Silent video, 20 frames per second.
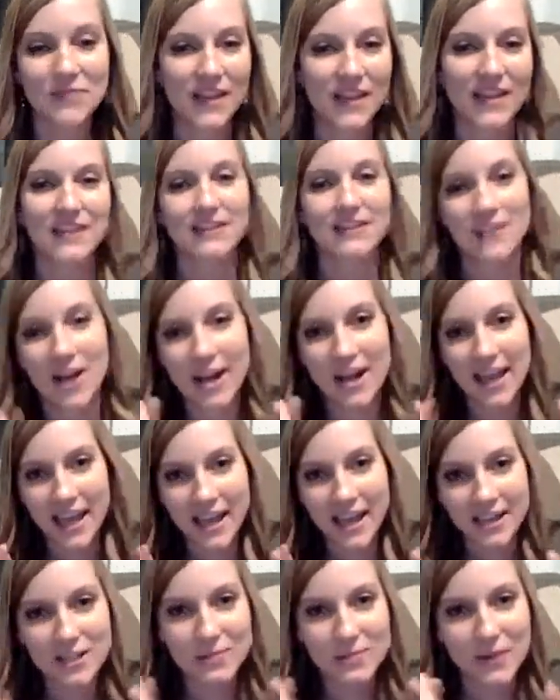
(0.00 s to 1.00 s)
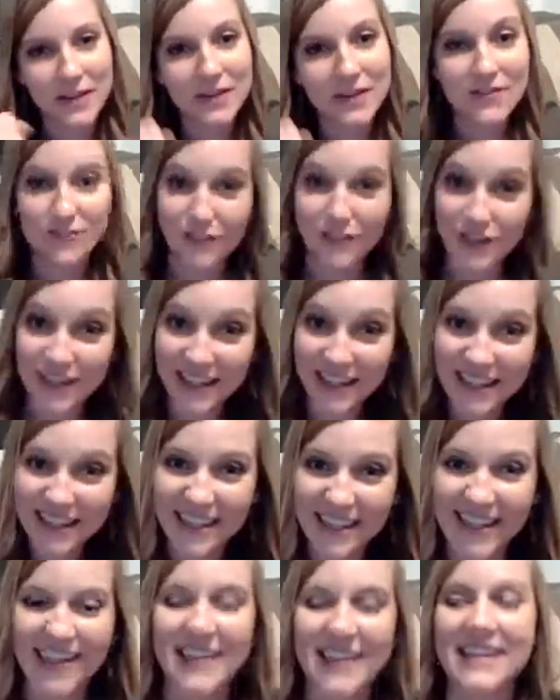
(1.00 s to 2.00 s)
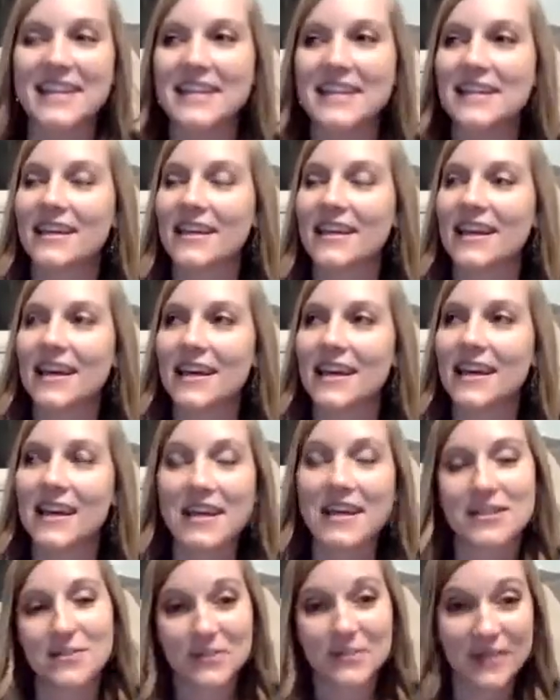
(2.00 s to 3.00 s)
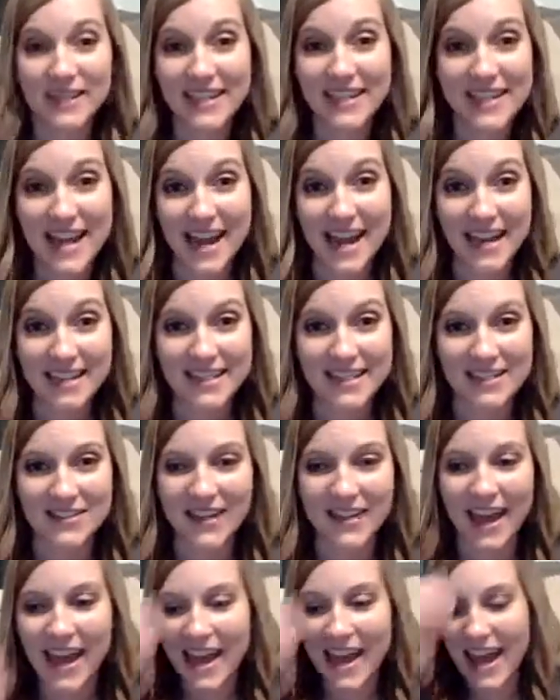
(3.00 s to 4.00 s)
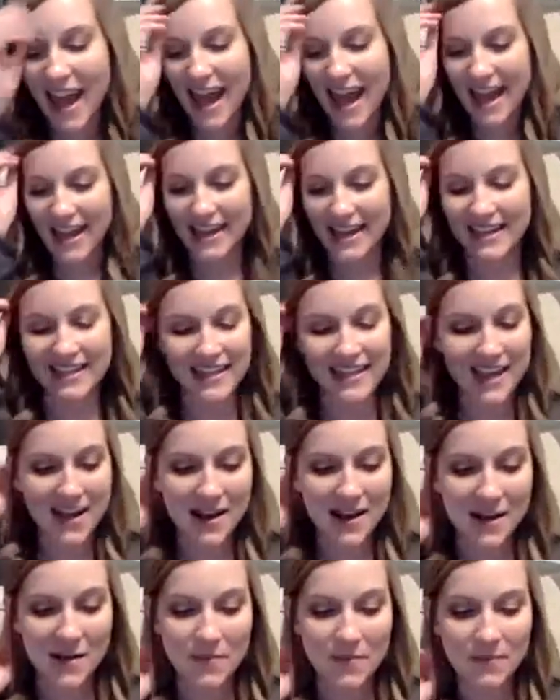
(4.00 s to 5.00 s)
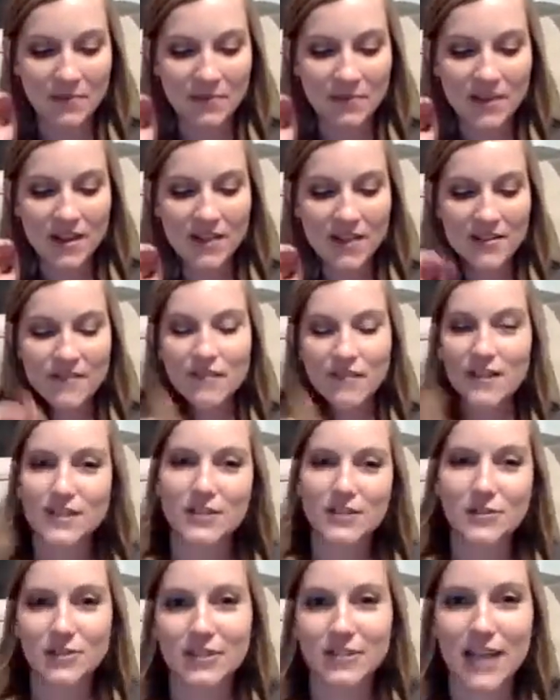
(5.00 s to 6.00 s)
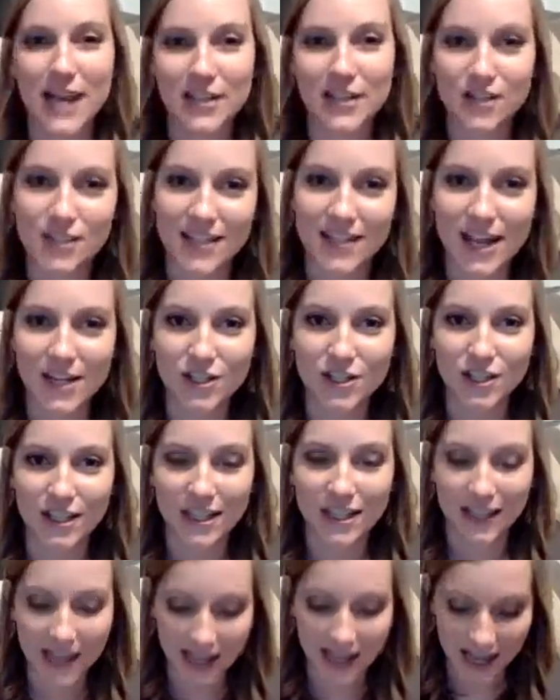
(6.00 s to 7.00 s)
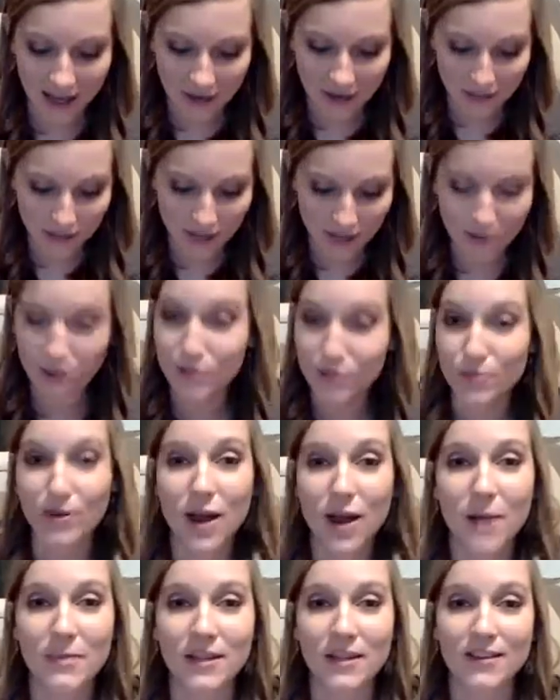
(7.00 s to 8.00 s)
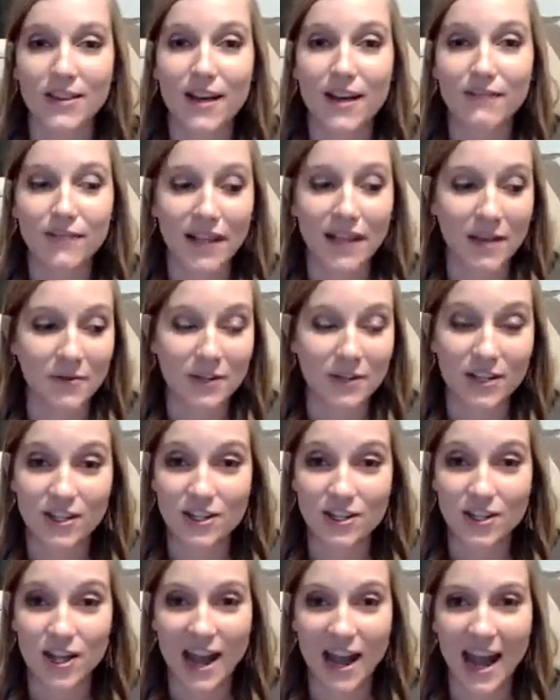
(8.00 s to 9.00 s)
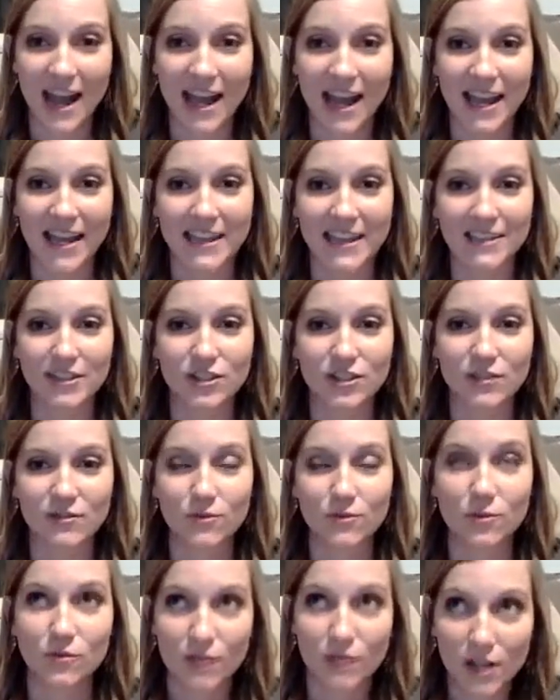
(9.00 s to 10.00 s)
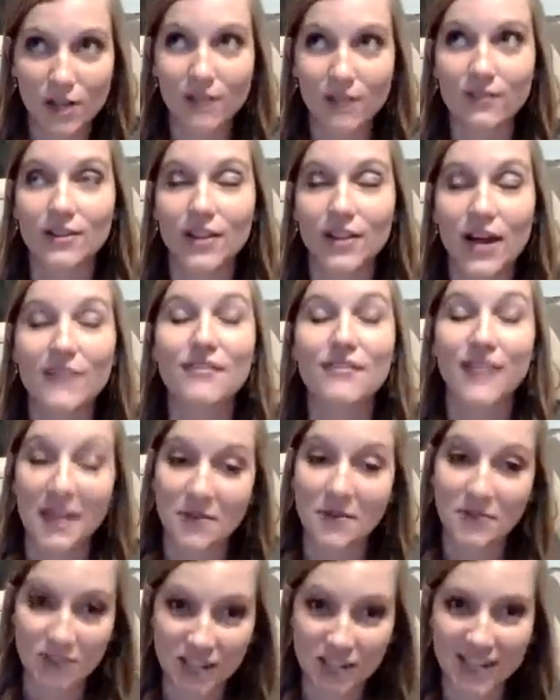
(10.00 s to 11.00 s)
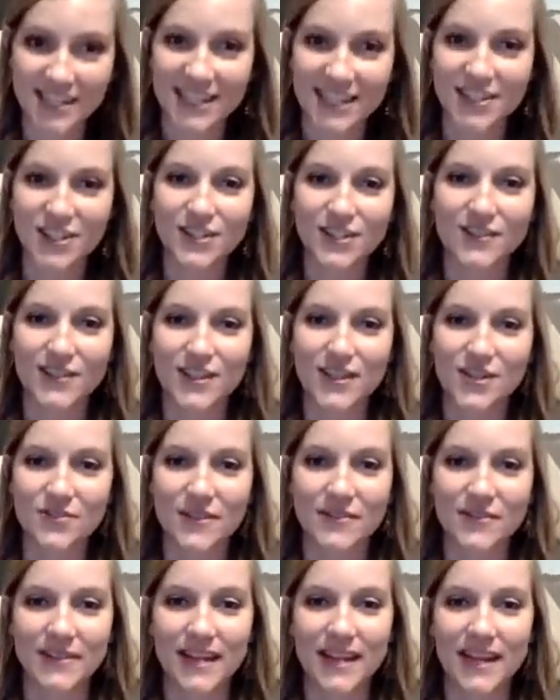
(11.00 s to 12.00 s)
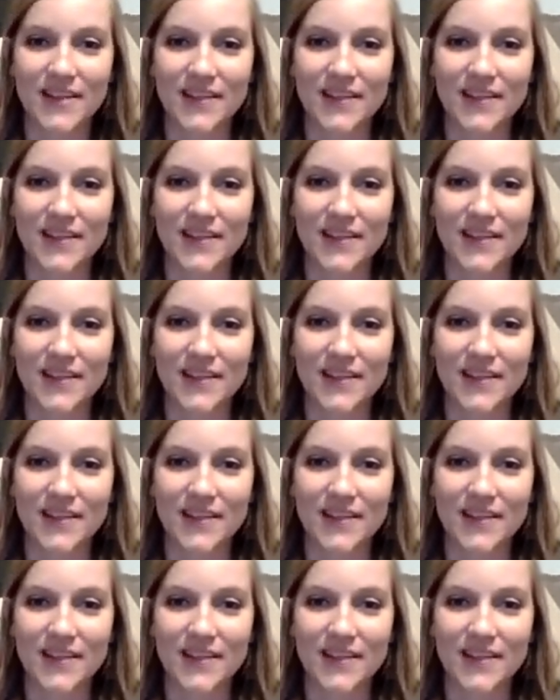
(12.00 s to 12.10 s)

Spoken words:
not hand but foot, it's really nice. Okay. And physical touch is actually my most prominent love language. I love language is. I just finished rereading the